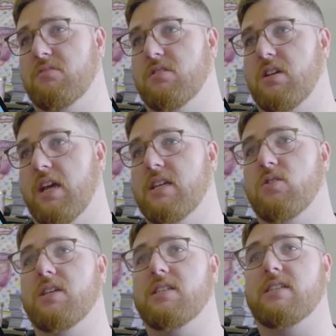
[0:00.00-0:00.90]
guess
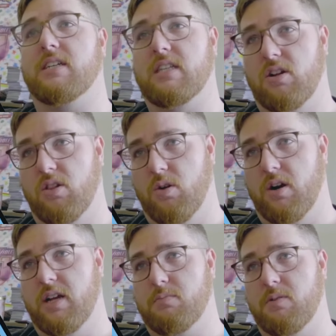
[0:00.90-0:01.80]
only 6 of their lore
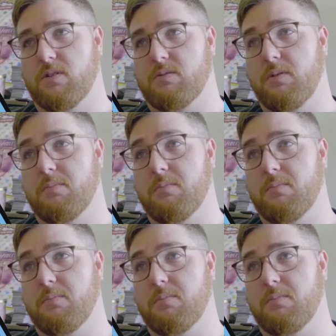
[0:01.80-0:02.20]
has been with Smee,